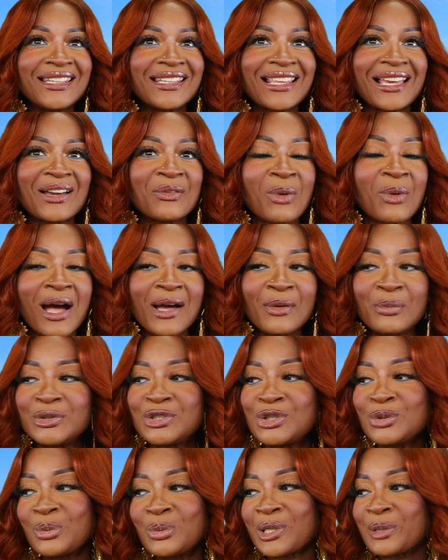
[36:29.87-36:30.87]
Like, why
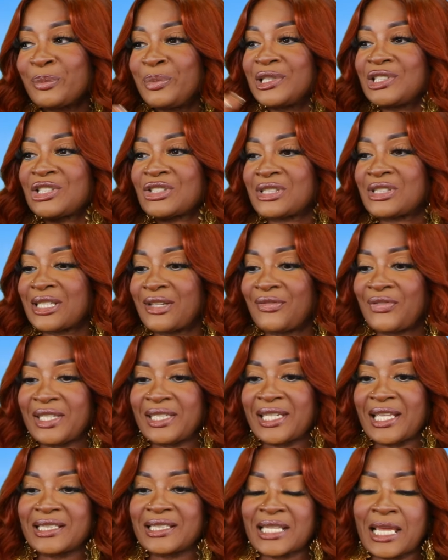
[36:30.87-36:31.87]
would you want to put yourself
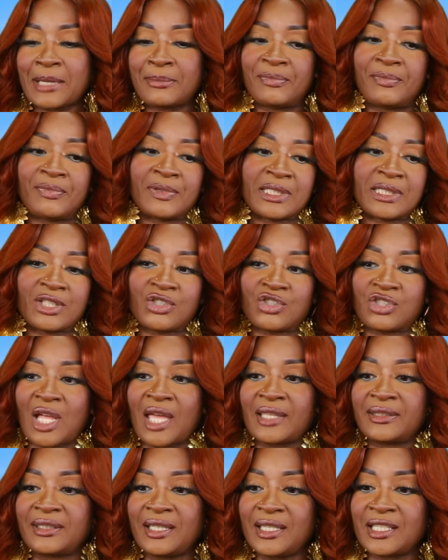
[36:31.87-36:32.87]
in that type of position?
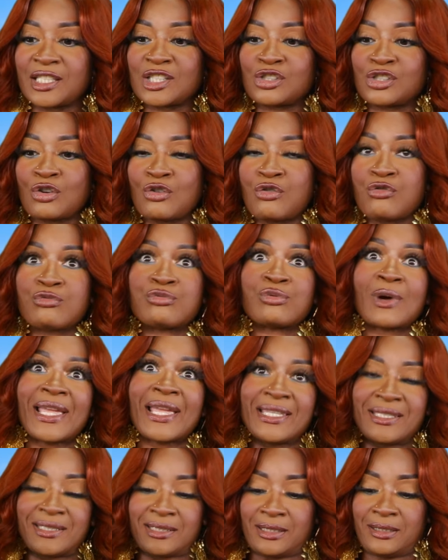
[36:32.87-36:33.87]
I think it's
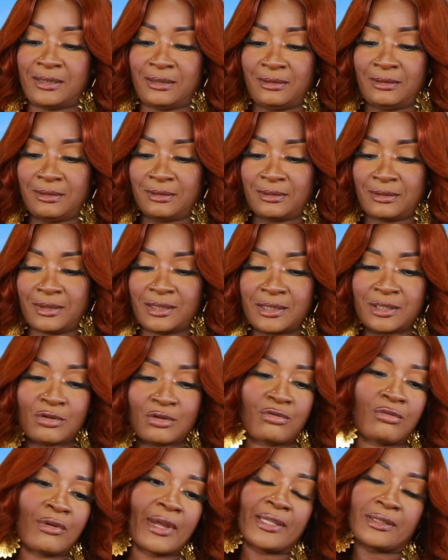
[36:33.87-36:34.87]
crazy. It's
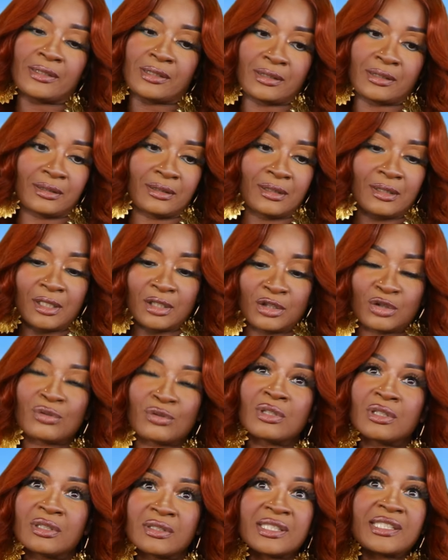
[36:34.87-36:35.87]
crazy.
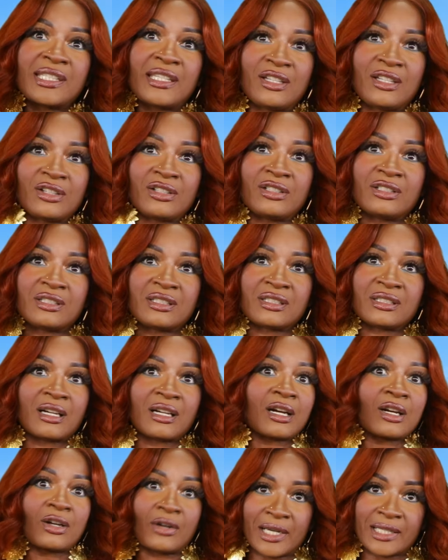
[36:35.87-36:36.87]
Thrill seekers
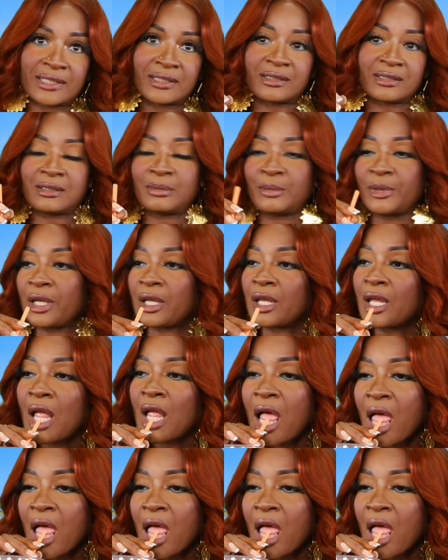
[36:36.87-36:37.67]
are crazy to me.